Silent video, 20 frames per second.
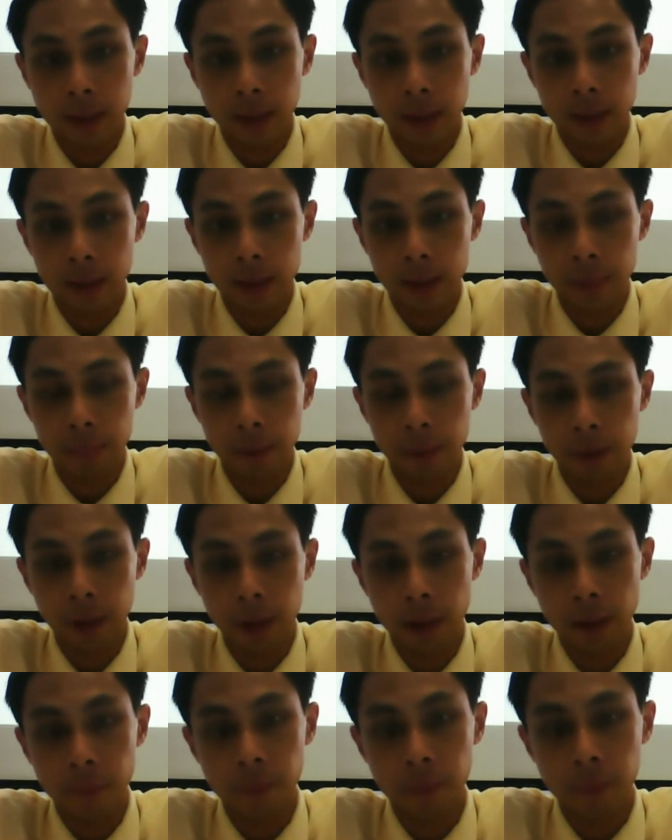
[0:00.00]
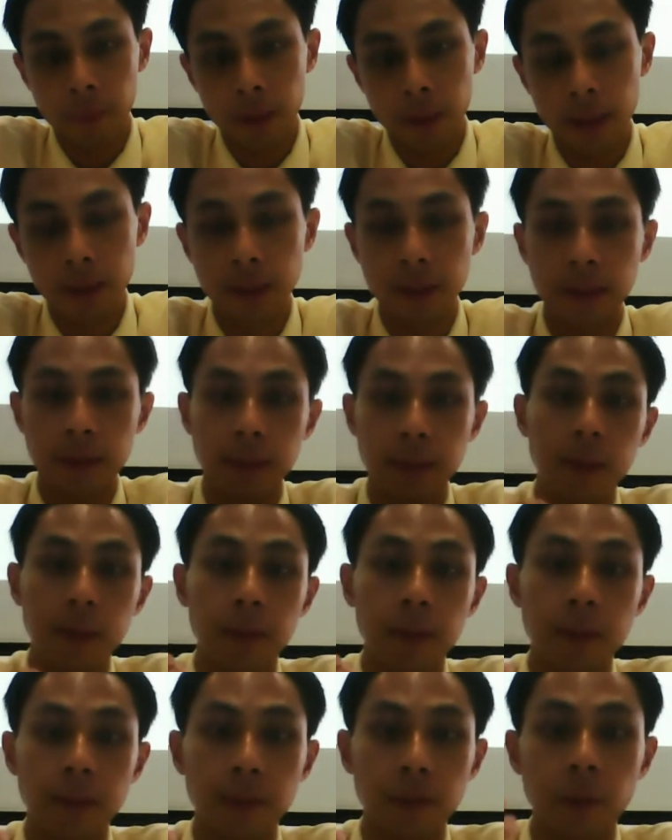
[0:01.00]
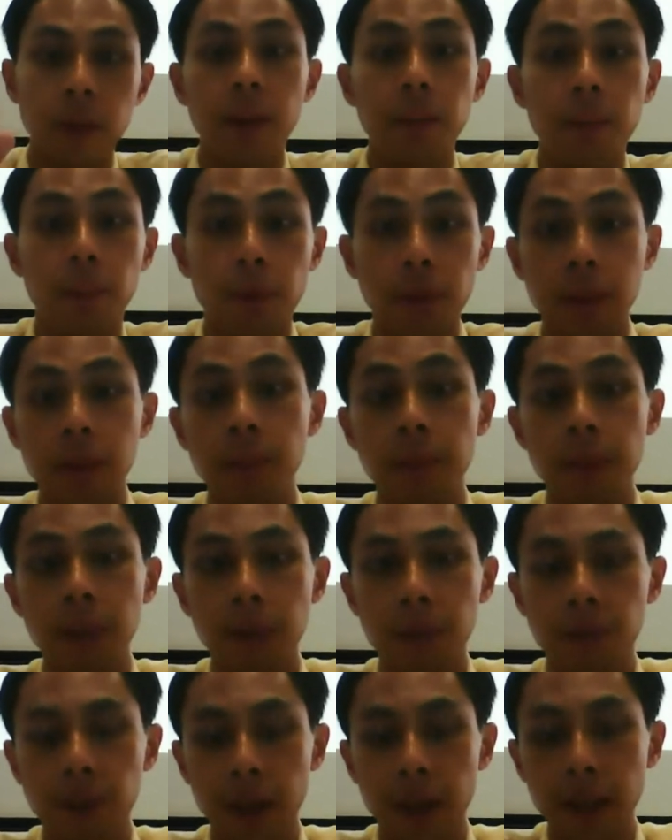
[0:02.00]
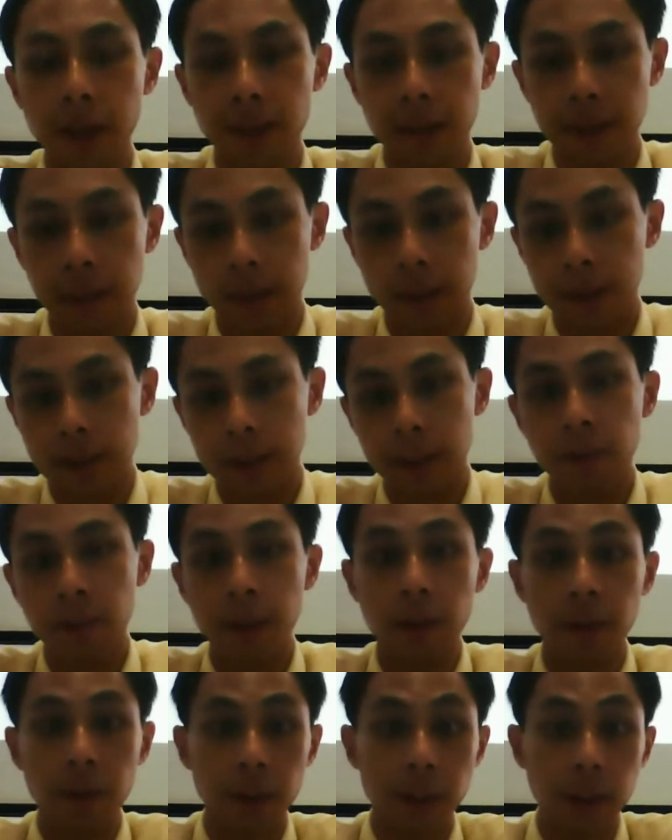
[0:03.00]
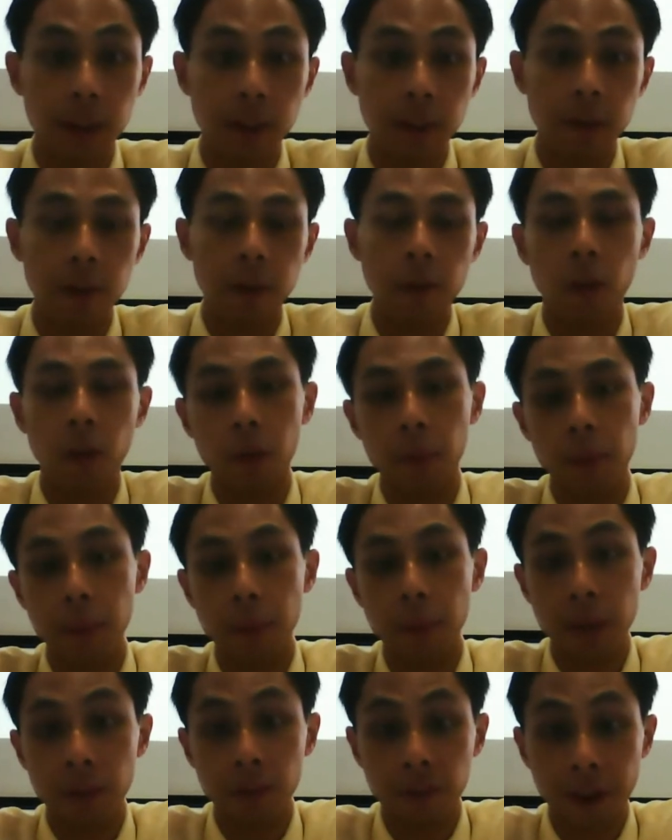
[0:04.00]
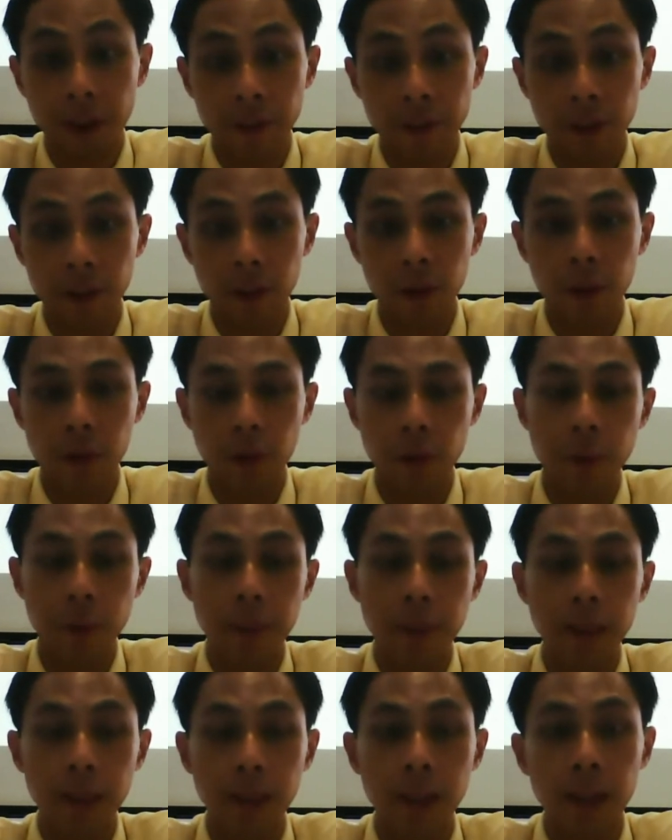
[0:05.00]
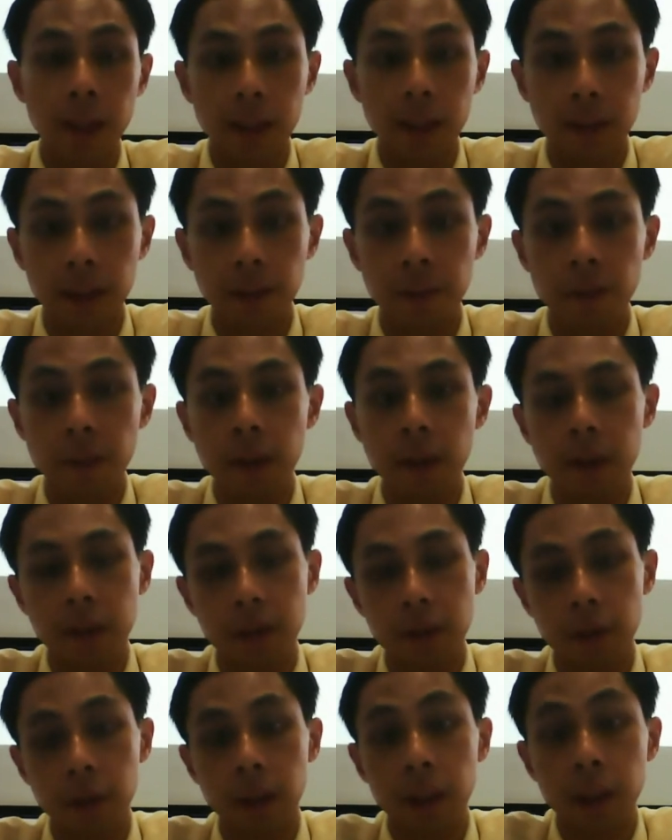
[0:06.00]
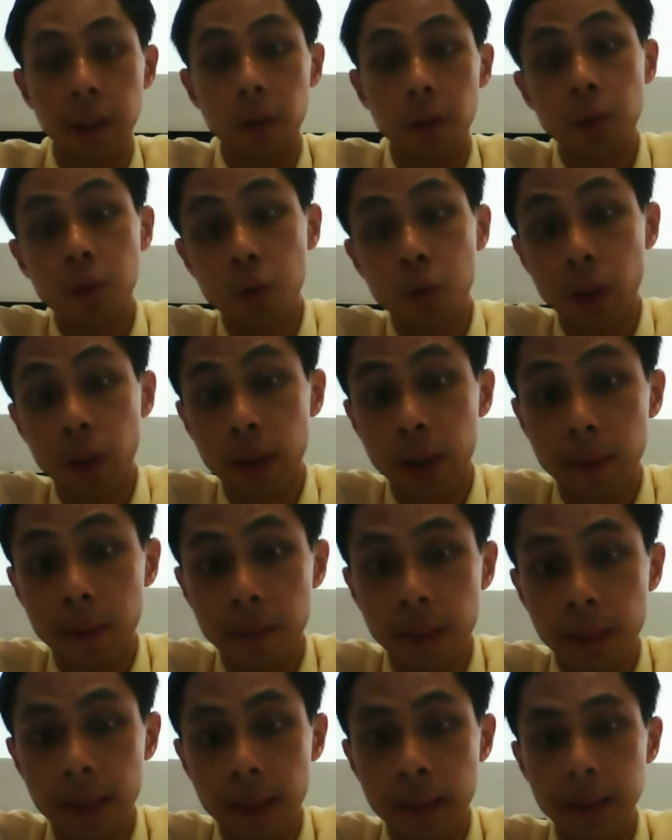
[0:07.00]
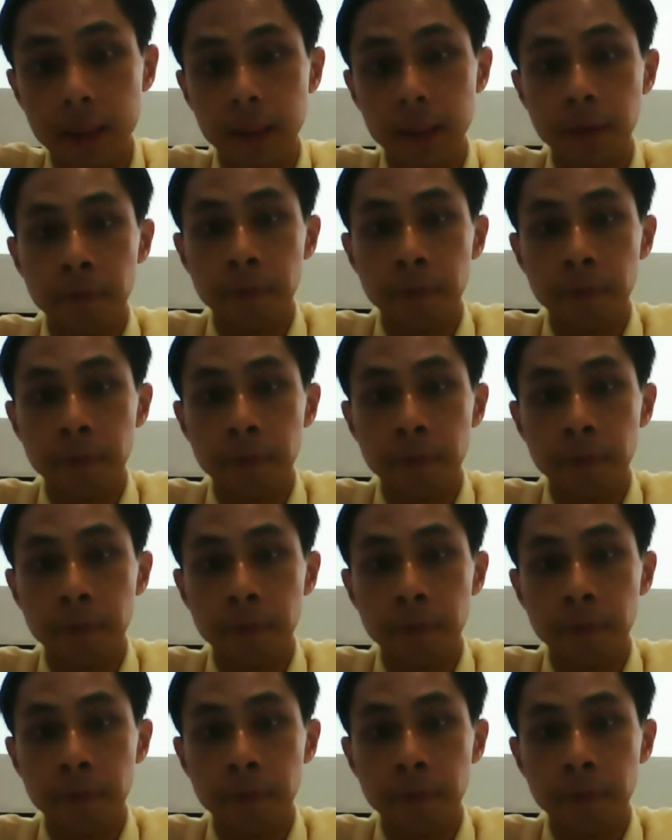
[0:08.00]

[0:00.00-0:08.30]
Example, it is quite impossible if you ask as like a 7 or 8 year old or maybe a 5 year old to remain inactive so that they don't sweat in Malaysia.